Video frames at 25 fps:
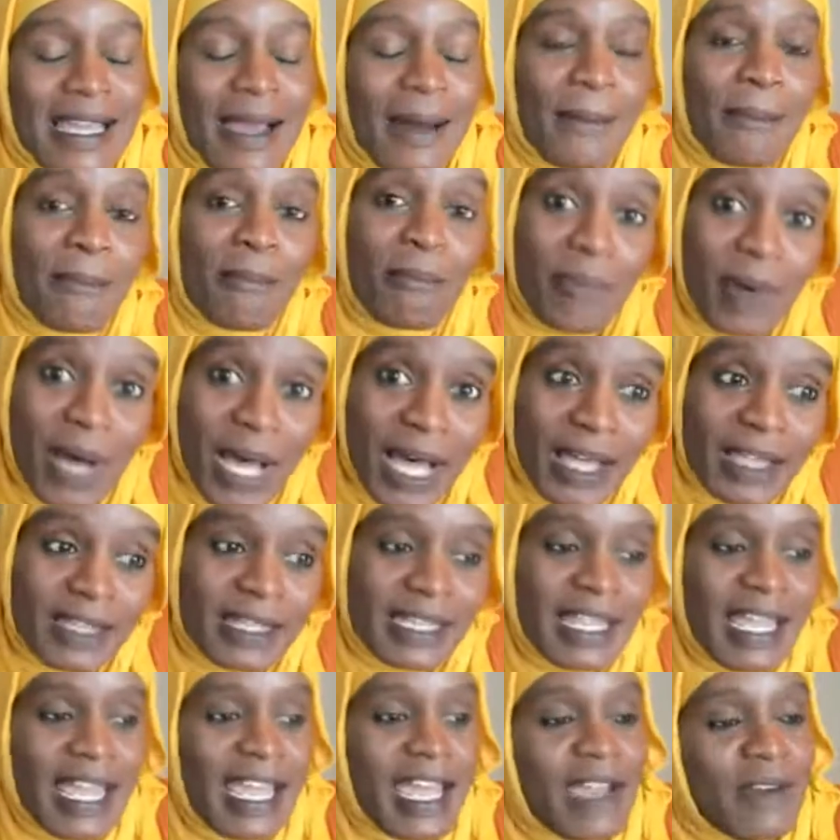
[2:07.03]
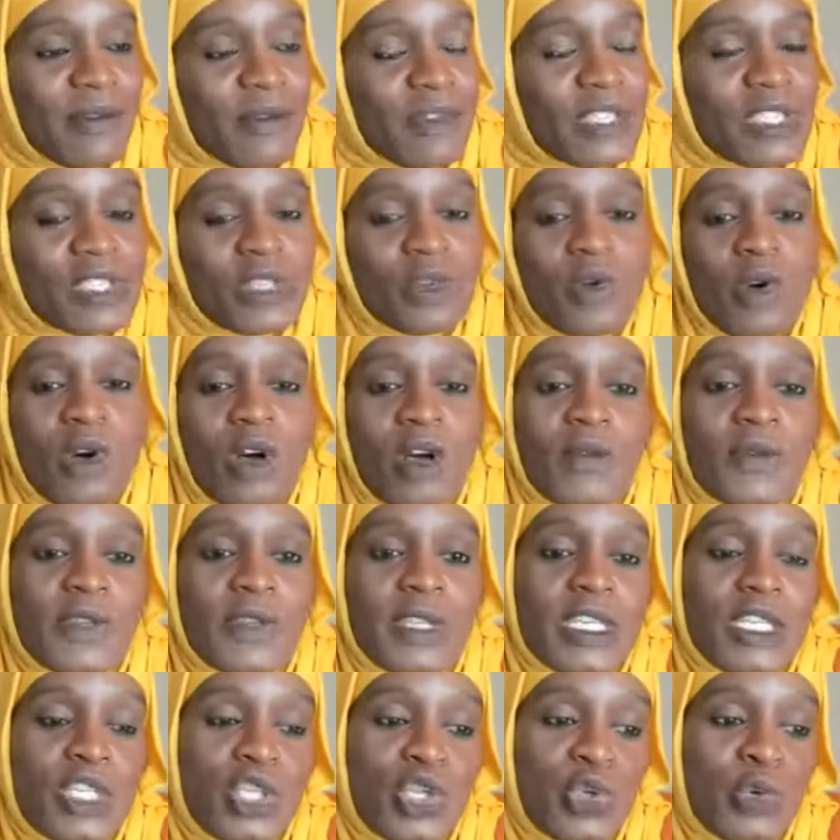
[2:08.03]
but every so
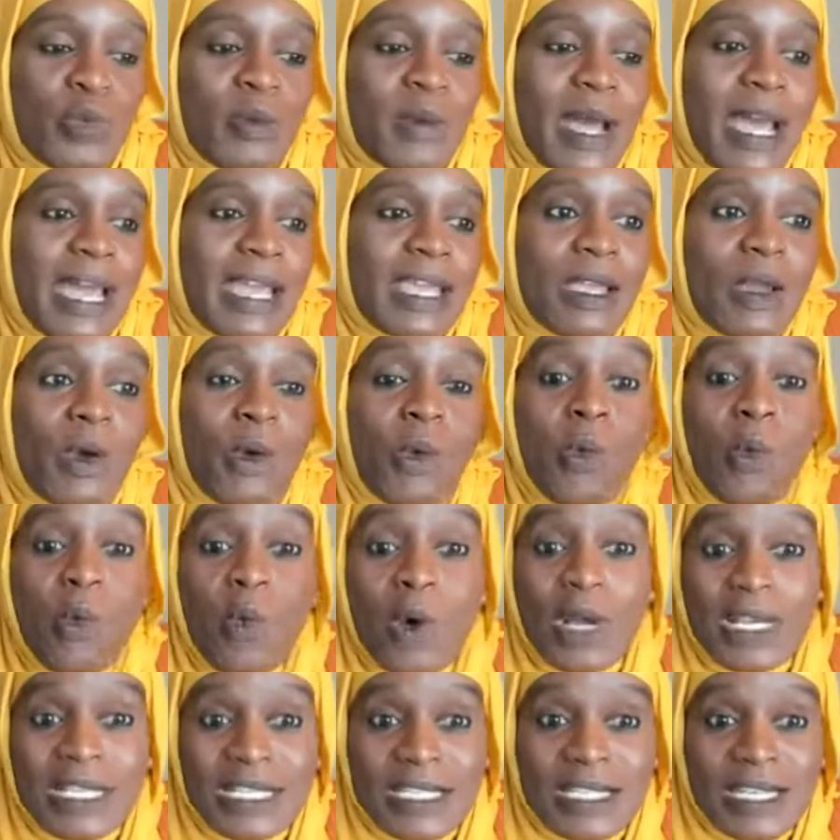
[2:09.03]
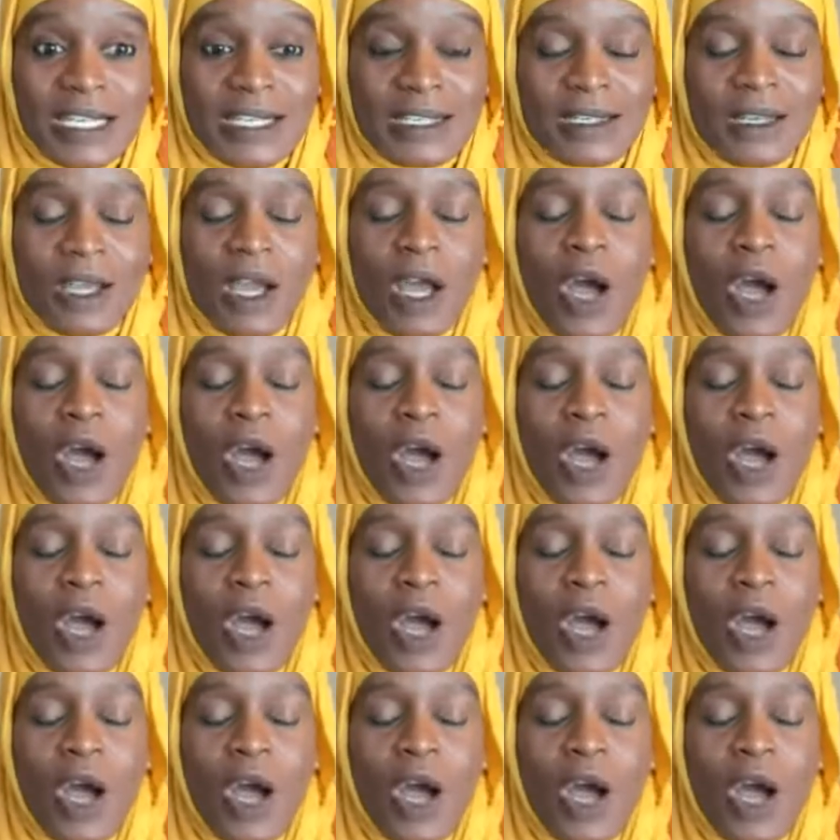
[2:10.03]
often you might want it.